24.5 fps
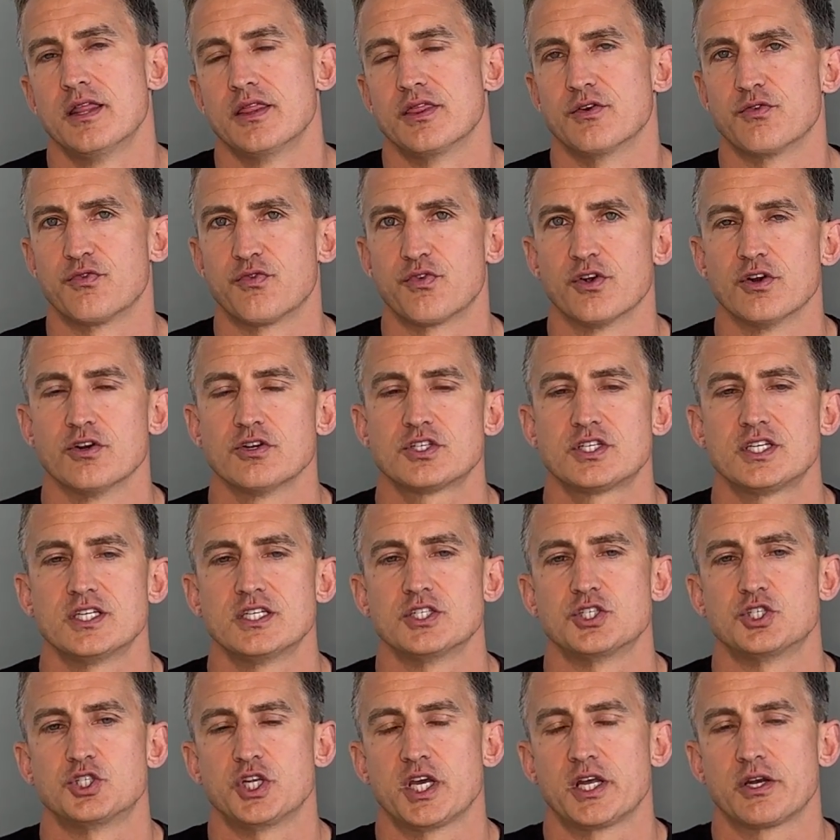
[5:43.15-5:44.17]
The first
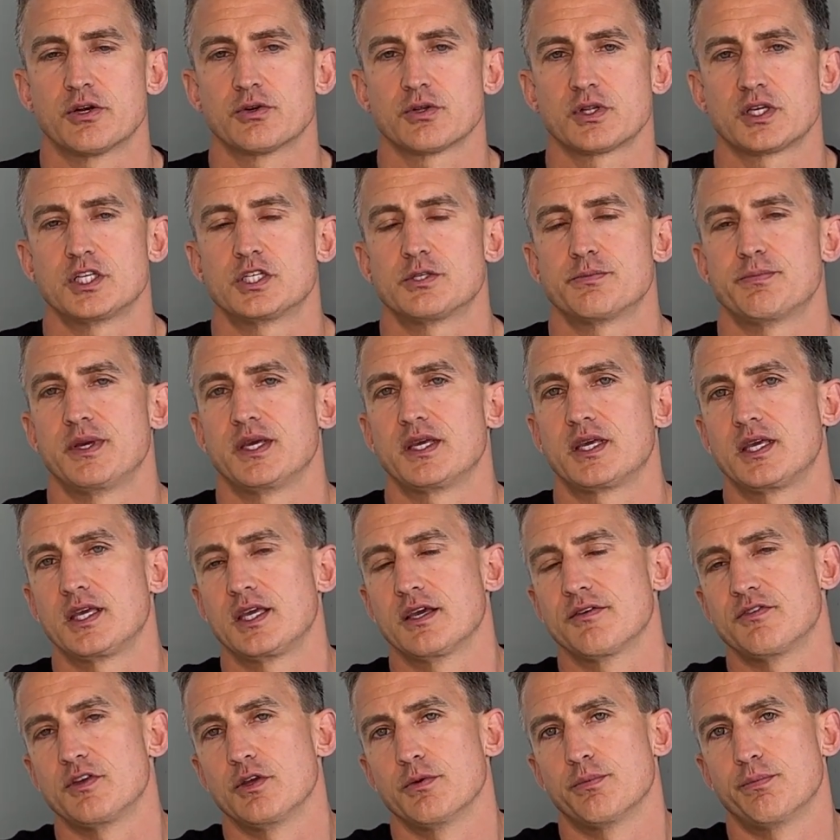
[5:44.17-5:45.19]
is, generally speaking,
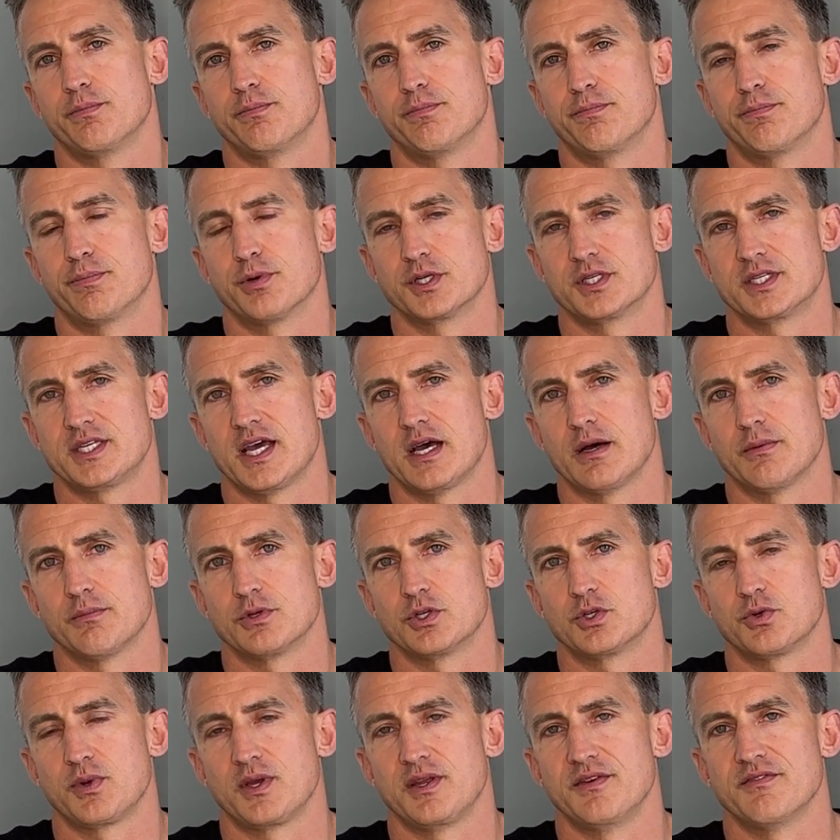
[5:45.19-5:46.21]
if you put down
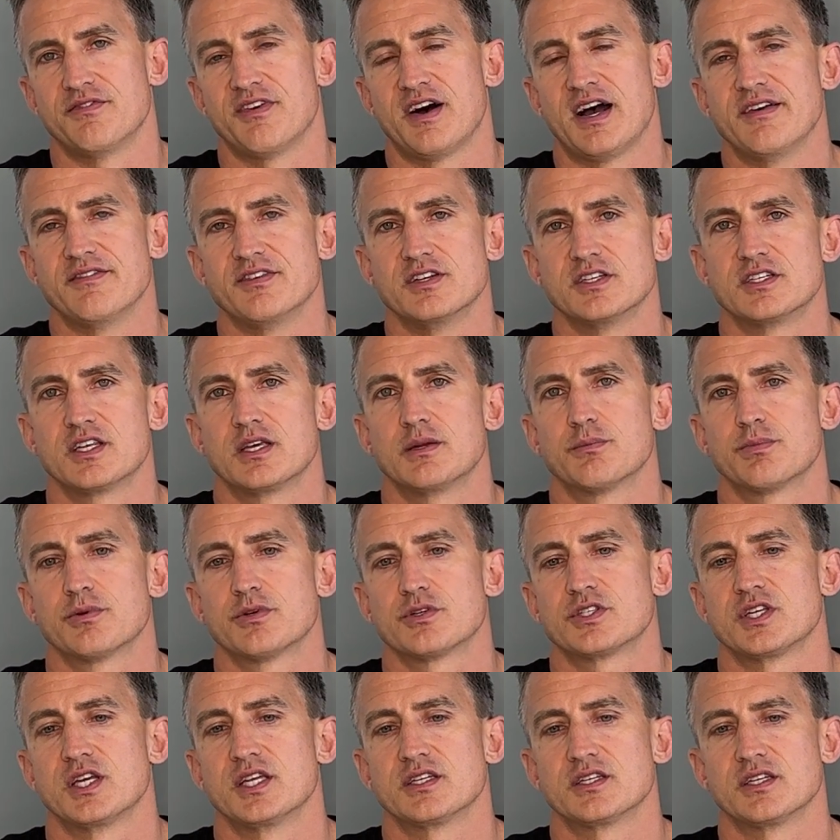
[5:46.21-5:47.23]
between 5 and
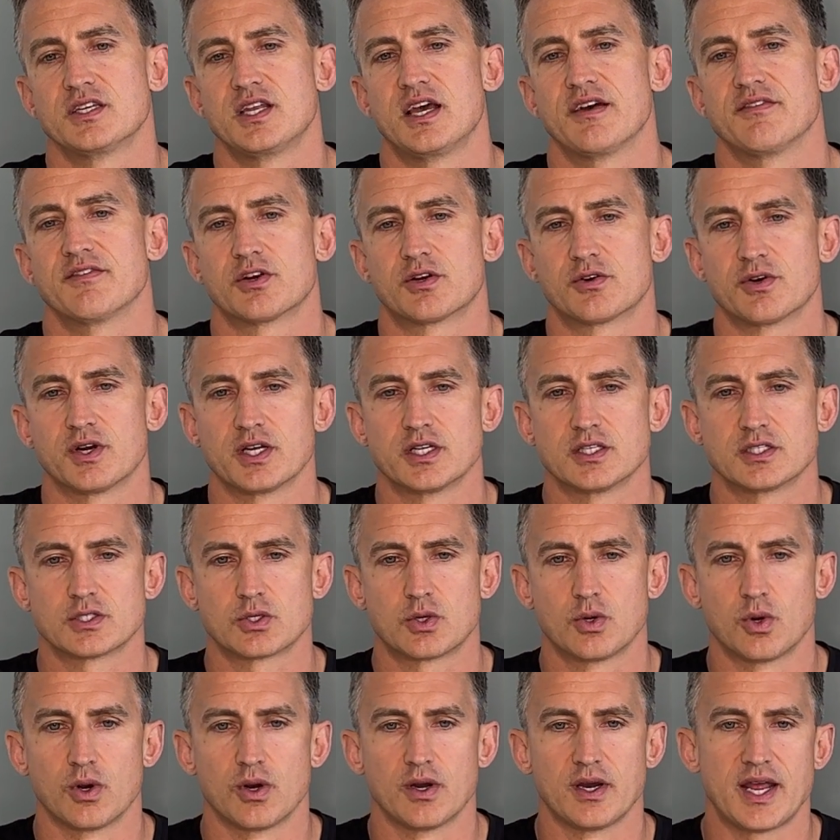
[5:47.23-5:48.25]
10% and have a credit score